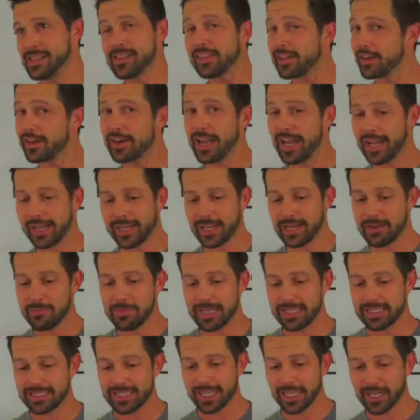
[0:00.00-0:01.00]
they're not going to
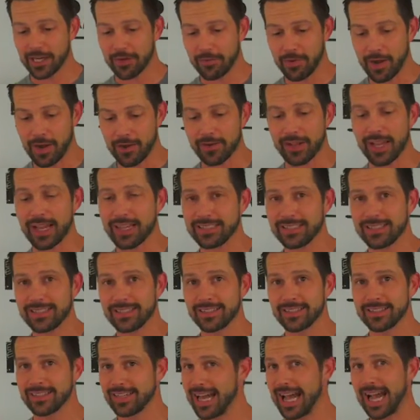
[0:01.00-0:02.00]
be sticking around, guys.
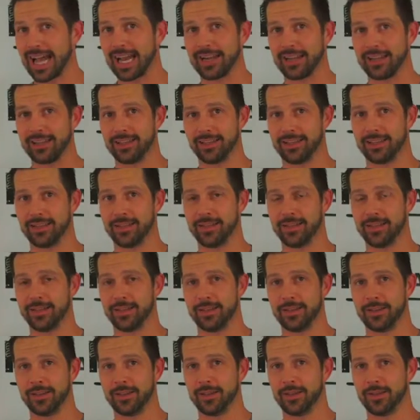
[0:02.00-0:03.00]
They're not.
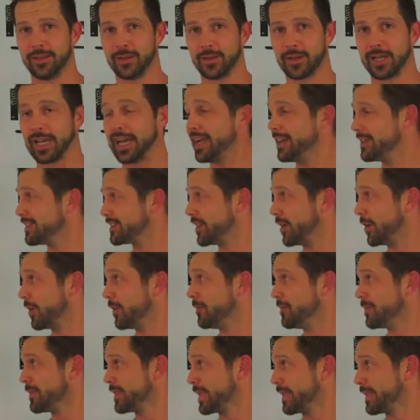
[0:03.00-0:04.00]
Okay?
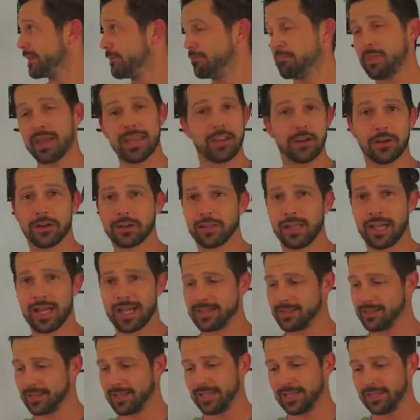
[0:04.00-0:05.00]
So make your
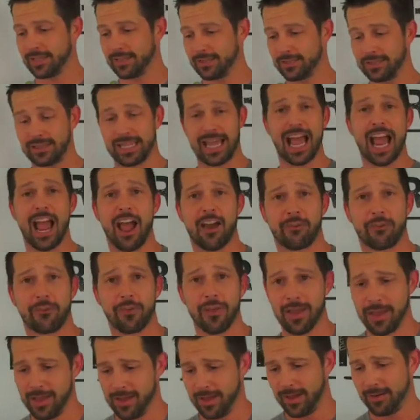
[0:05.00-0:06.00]
clients laugh.
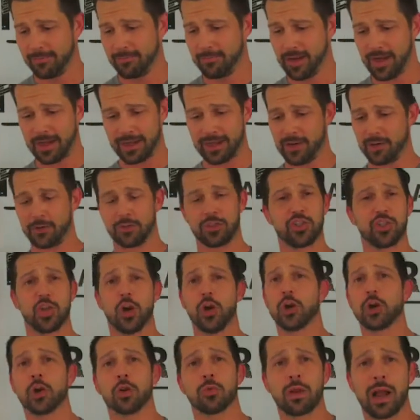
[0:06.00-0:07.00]

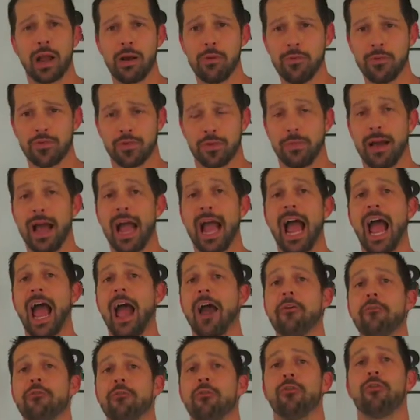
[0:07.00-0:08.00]
Joke around with them.
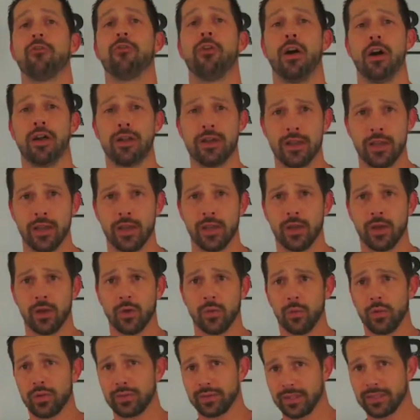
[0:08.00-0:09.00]
Have fun
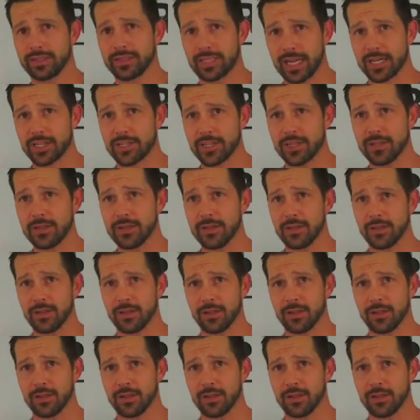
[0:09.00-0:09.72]
with the session.